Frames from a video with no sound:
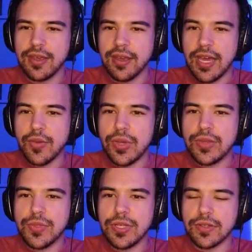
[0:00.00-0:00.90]
How to read
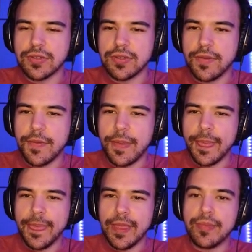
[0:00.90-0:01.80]
the results.
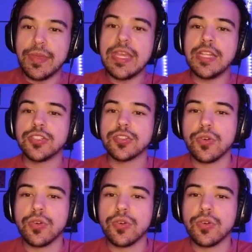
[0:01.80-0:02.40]
The mean score